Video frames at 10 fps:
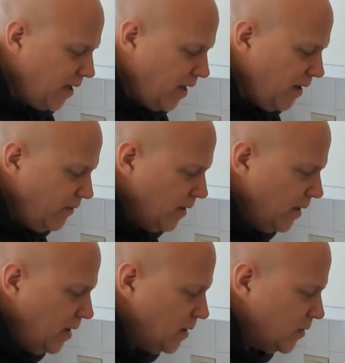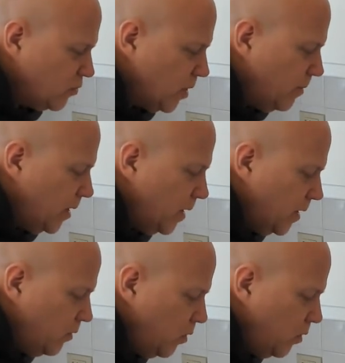evenly distributed.